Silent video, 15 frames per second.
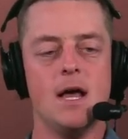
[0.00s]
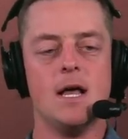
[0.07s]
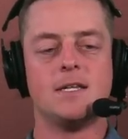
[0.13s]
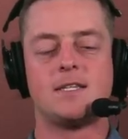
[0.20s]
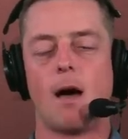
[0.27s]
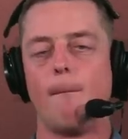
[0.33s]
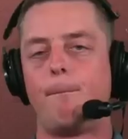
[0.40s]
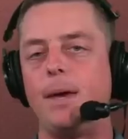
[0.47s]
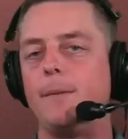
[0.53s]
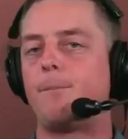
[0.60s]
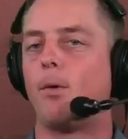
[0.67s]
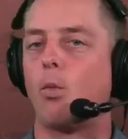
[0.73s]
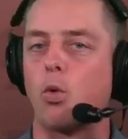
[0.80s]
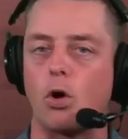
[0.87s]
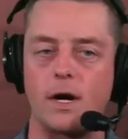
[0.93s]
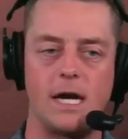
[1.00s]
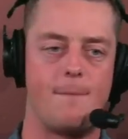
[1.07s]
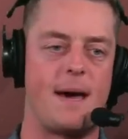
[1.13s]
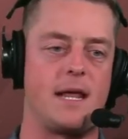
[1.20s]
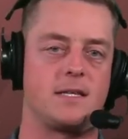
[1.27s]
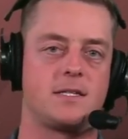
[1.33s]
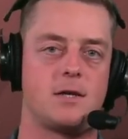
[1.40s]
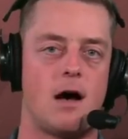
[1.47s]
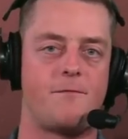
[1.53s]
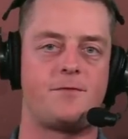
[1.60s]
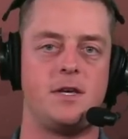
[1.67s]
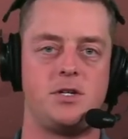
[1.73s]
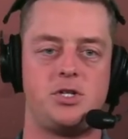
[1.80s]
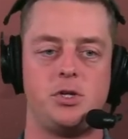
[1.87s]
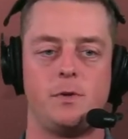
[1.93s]
Some people worry about a soft
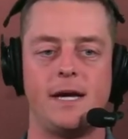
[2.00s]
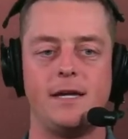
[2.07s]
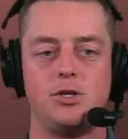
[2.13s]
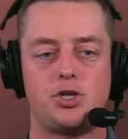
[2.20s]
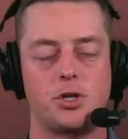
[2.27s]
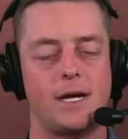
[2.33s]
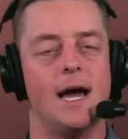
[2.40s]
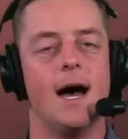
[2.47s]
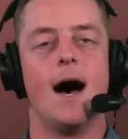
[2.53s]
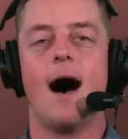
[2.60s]
tissue injury.